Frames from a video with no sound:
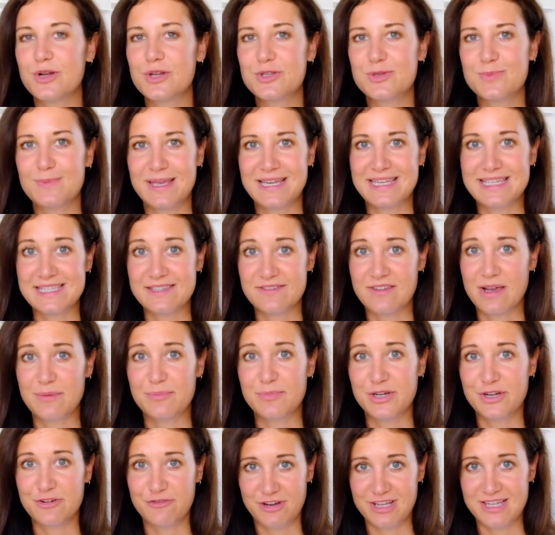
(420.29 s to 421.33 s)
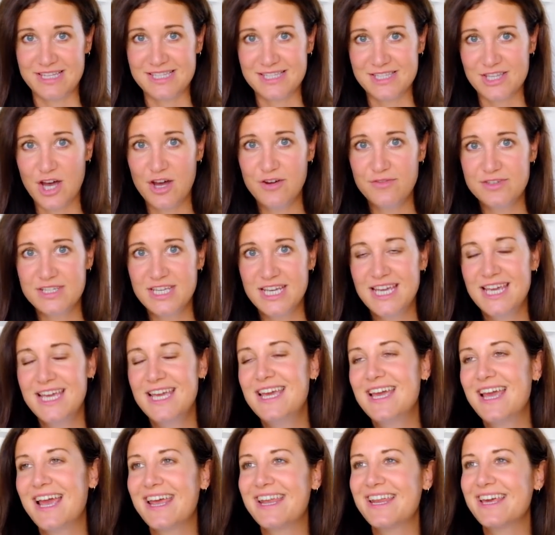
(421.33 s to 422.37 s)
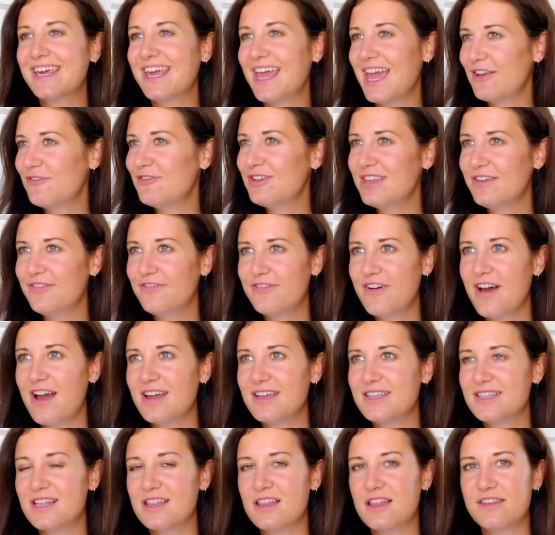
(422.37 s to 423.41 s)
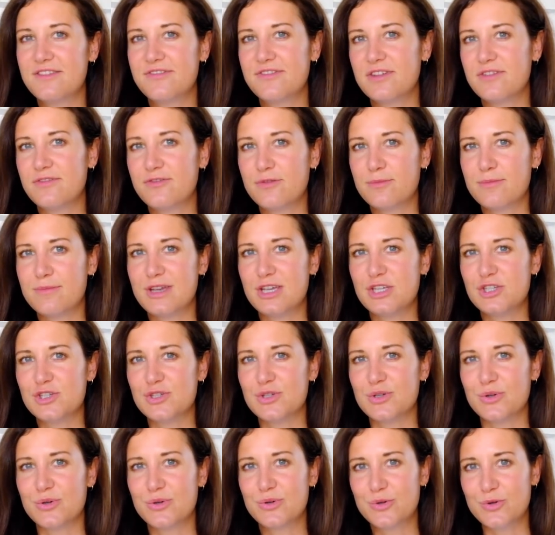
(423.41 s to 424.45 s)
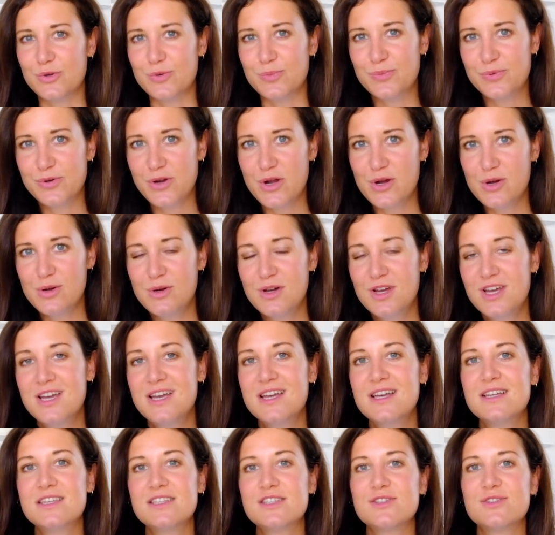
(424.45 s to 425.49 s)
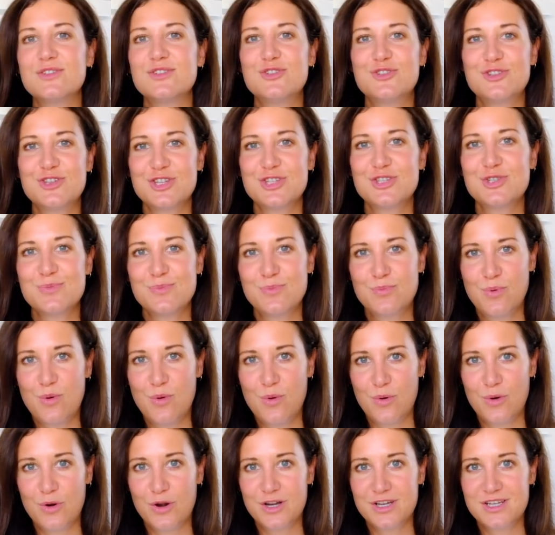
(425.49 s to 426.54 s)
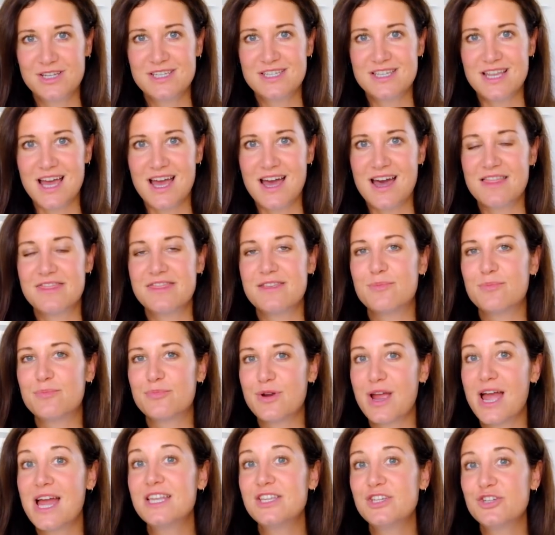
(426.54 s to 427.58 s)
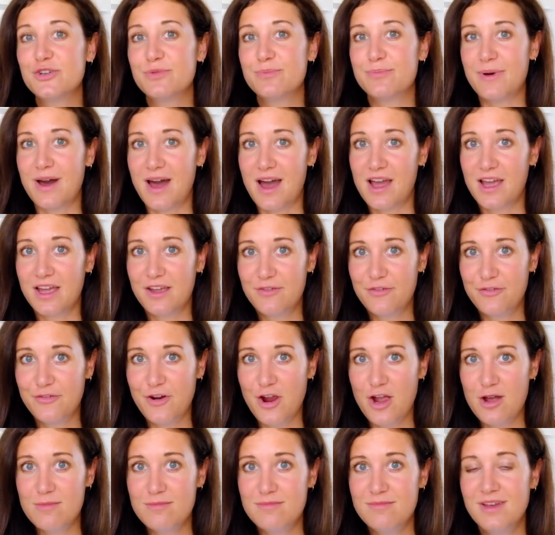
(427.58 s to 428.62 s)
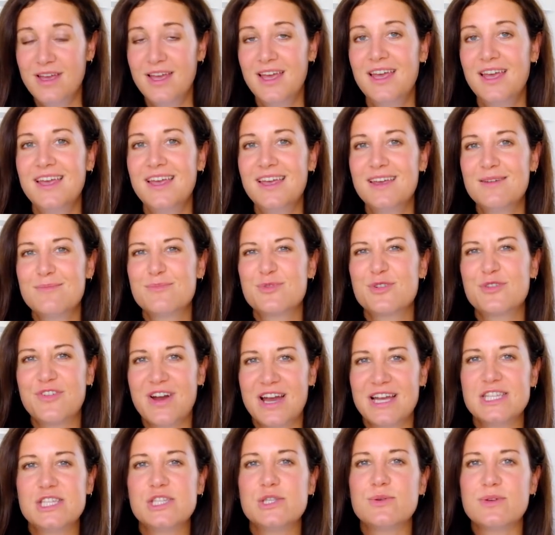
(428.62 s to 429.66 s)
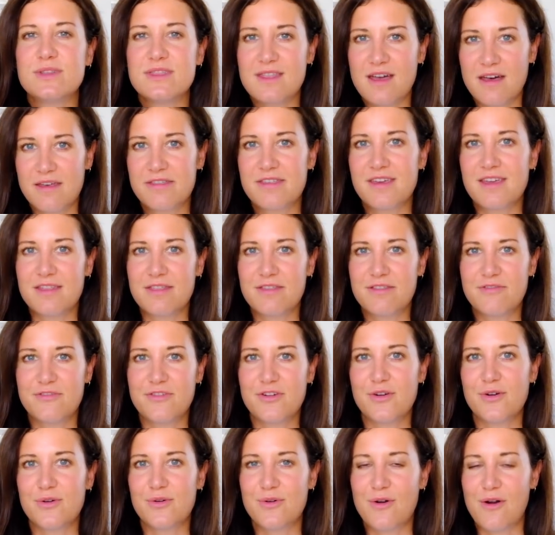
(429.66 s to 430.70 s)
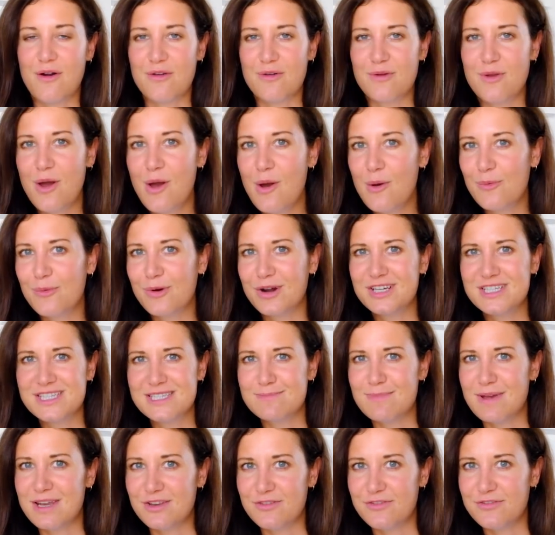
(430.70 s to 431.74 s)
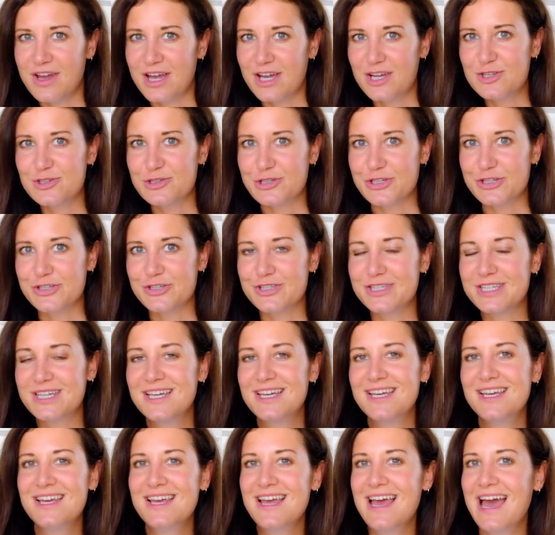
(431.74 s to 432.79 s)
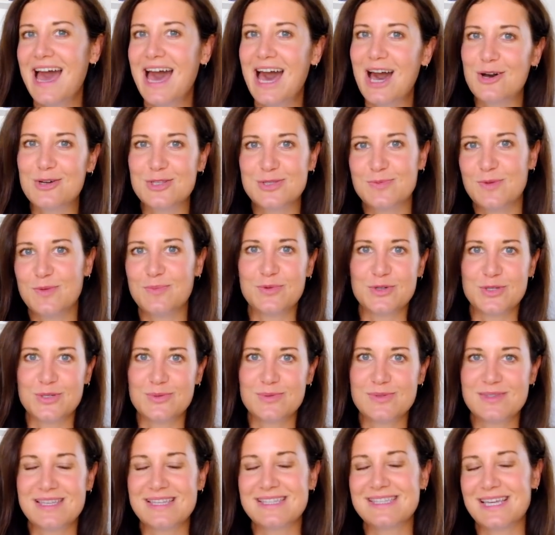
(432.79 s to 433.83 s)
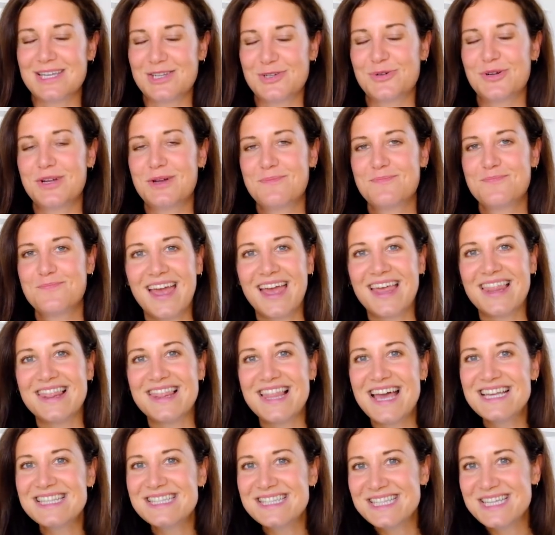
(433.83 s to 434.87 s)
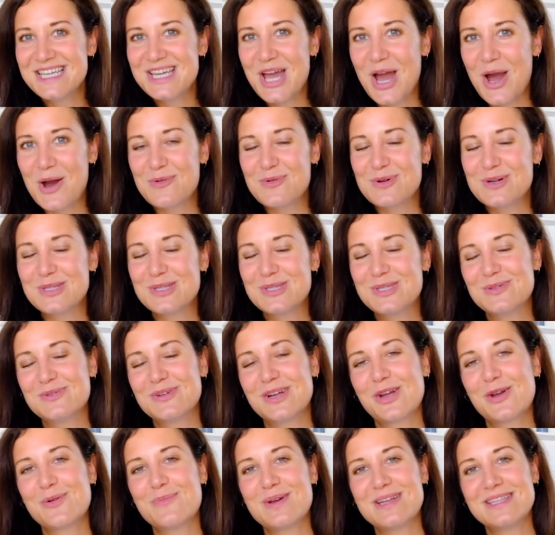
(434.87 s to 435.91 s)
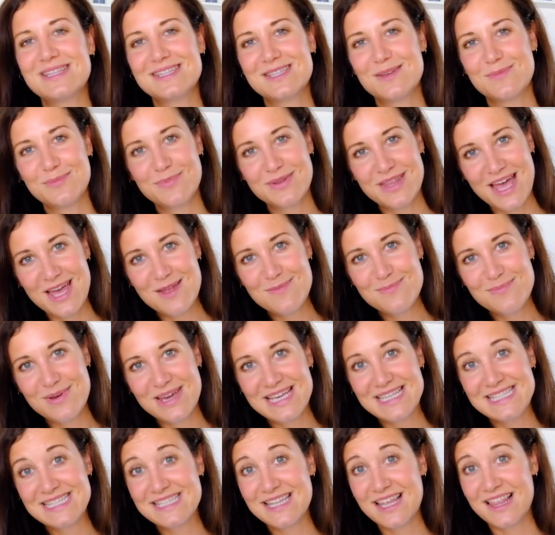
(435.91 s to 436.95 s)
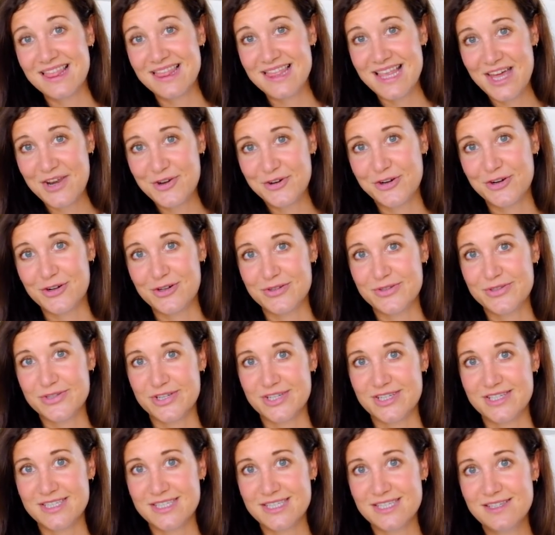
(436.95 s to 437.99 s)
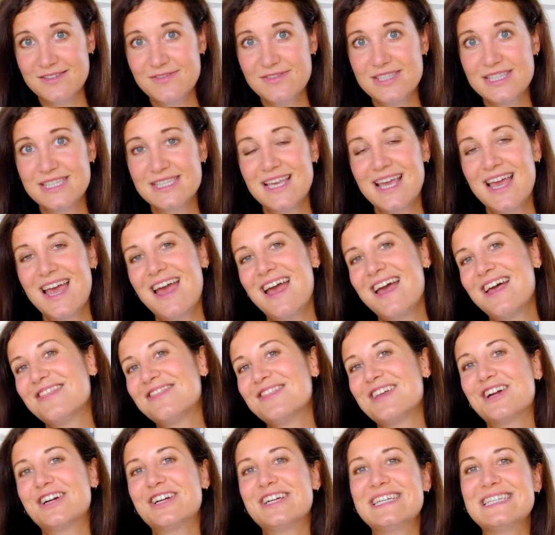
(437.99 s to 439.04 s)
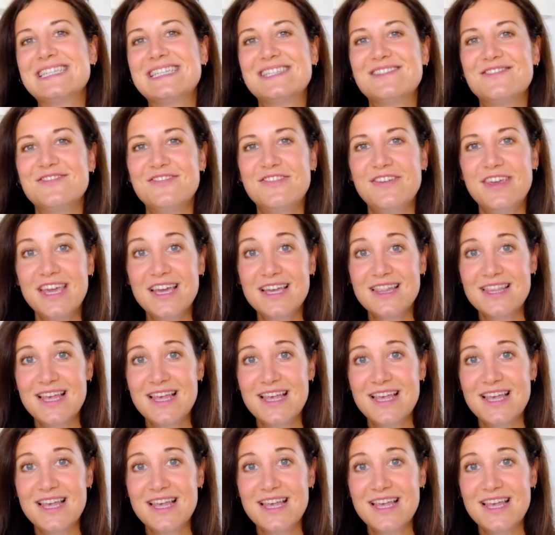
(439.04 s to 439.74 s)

to make this fabric really soft, and I can't really find a lot of information on Cupro, so it's just important that the brand you're buying from provides you enough info on where it's manufactured, how it's been produced, etc. And lastly, I want to recommend some plant-based leather alternatives. There is vegan